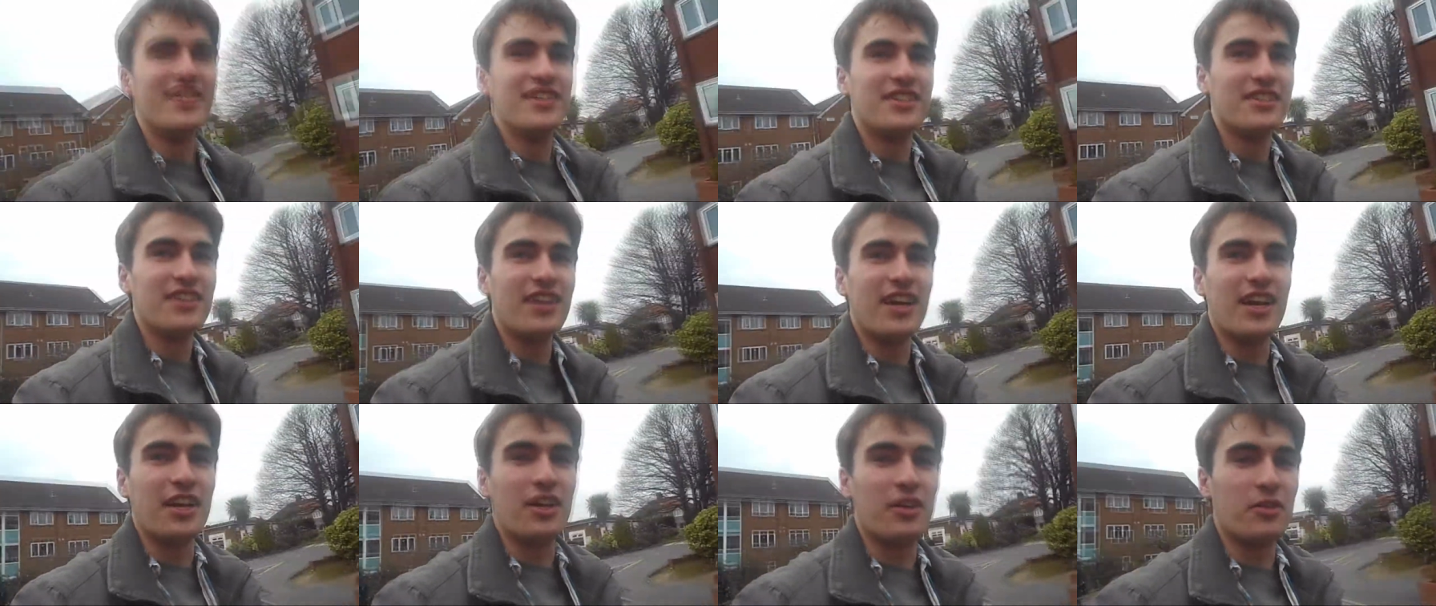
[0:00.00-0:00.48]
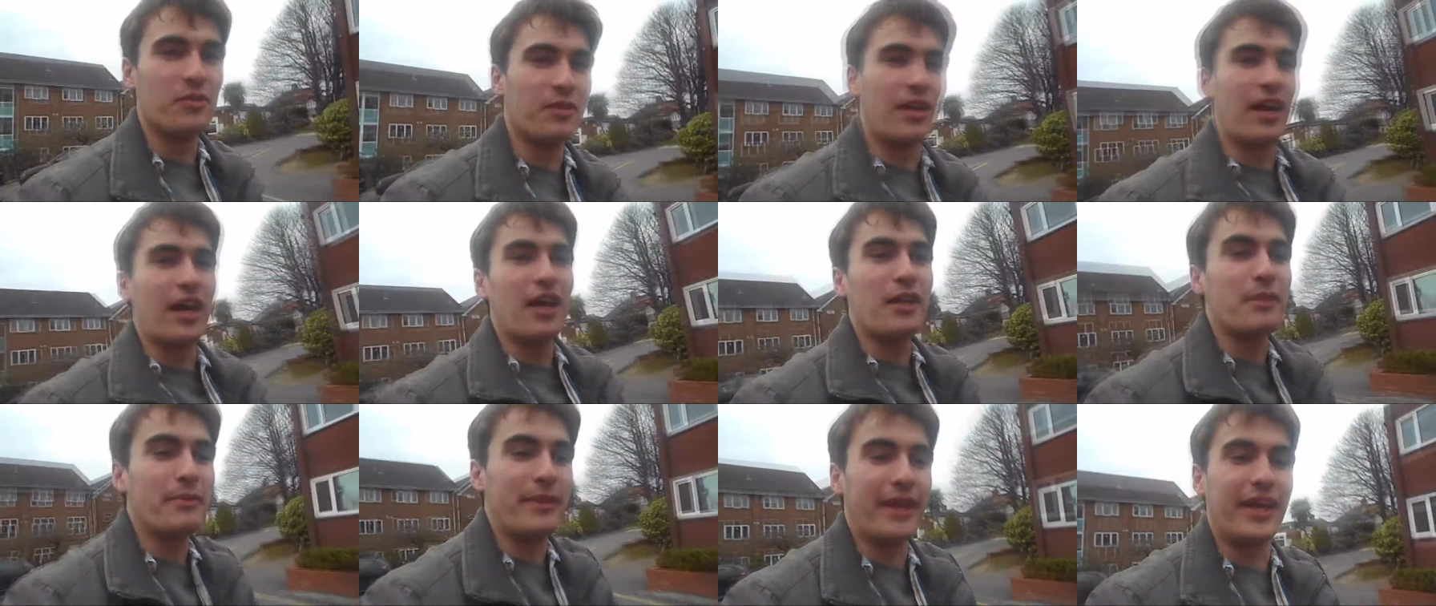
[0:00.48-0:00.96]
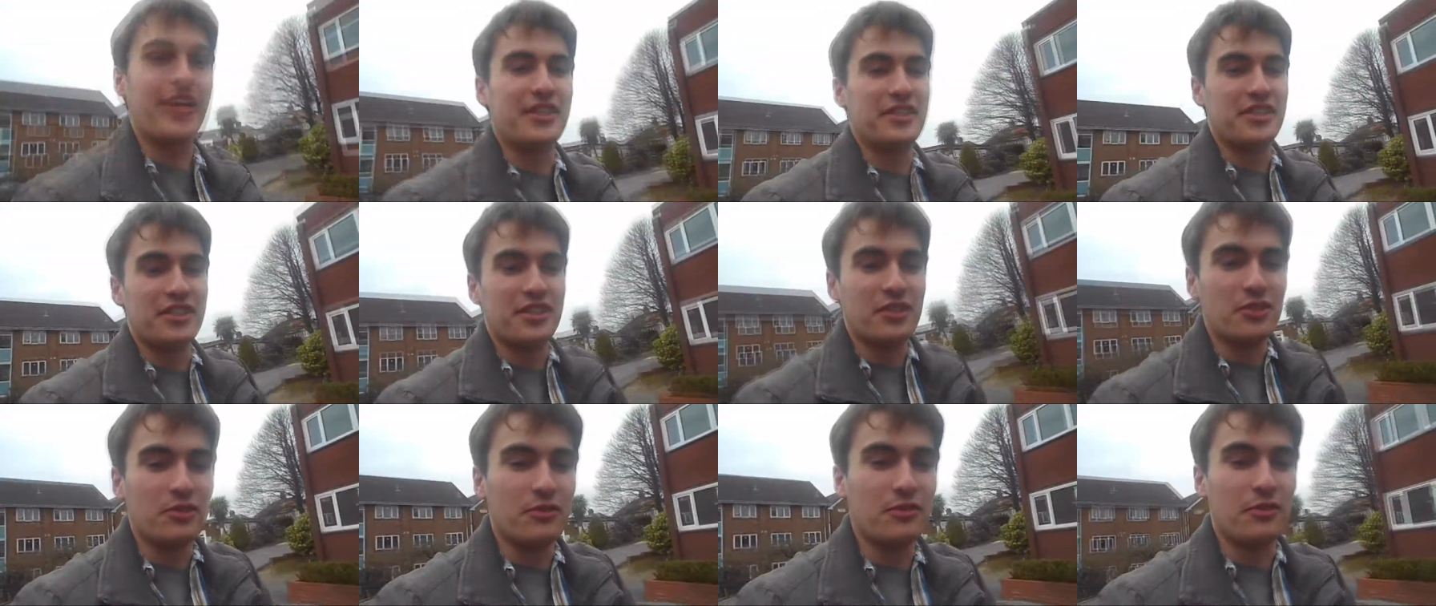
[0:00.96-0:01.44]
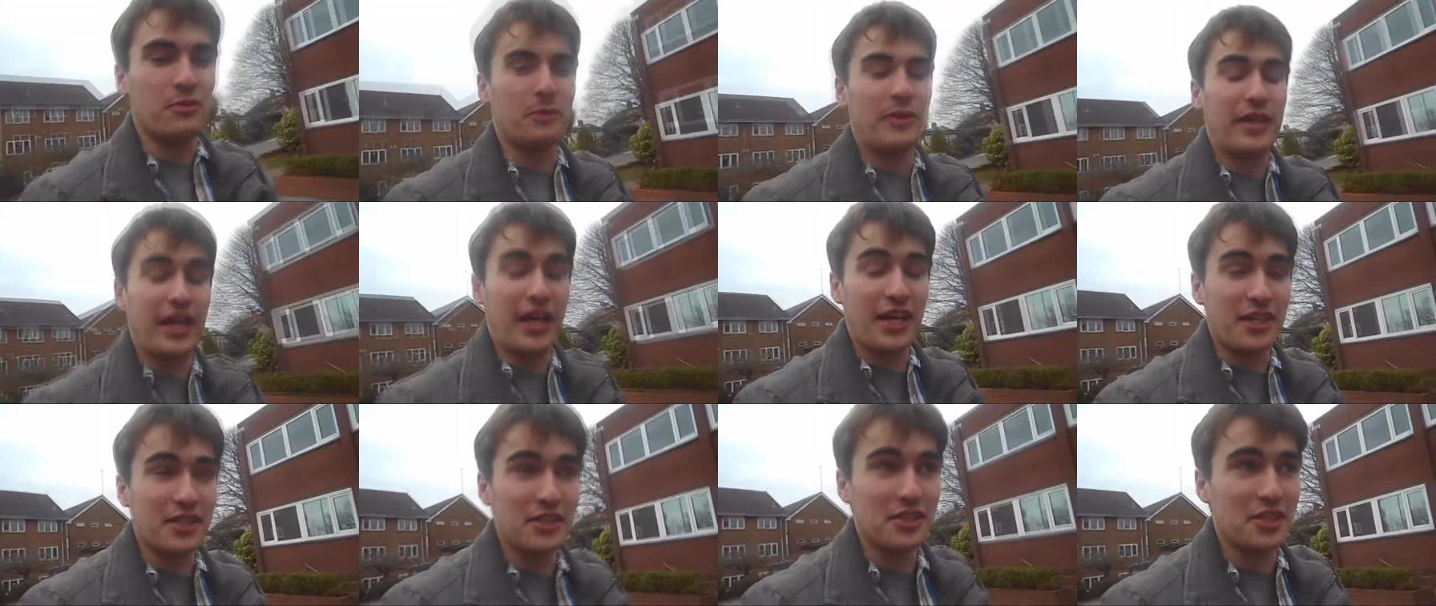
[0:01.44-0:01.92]
Well, I know what I'll be editing over the
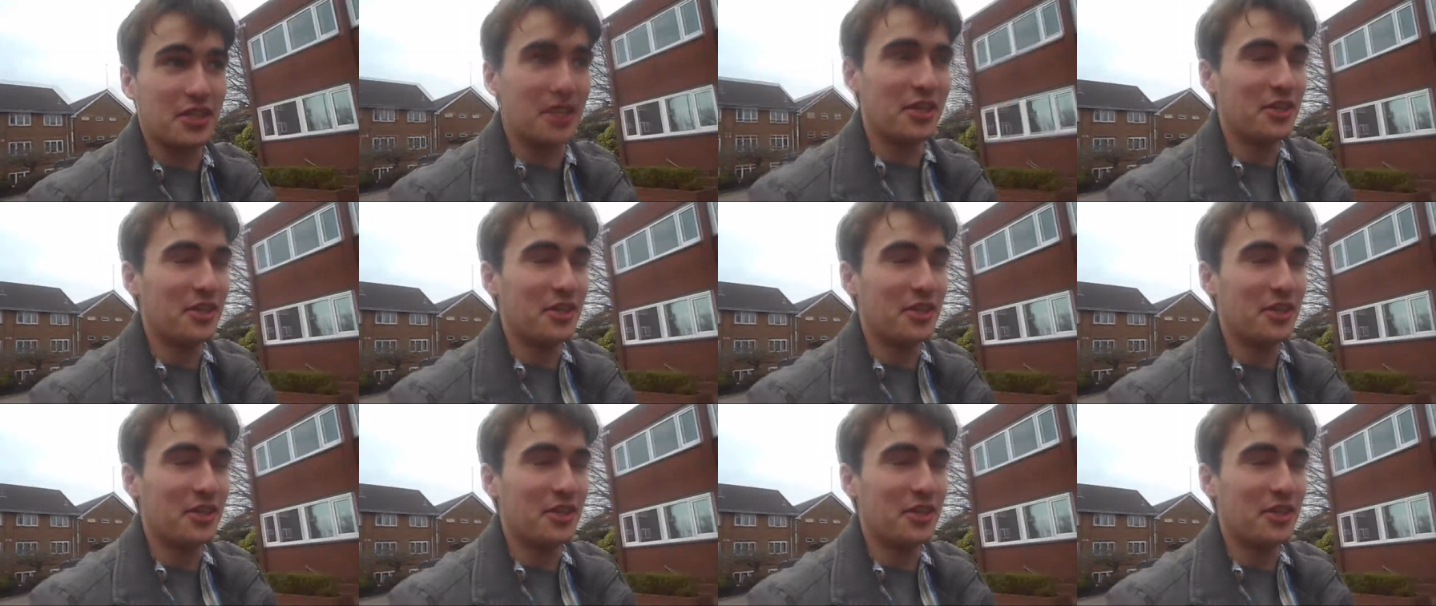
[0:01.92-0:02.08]
weekend.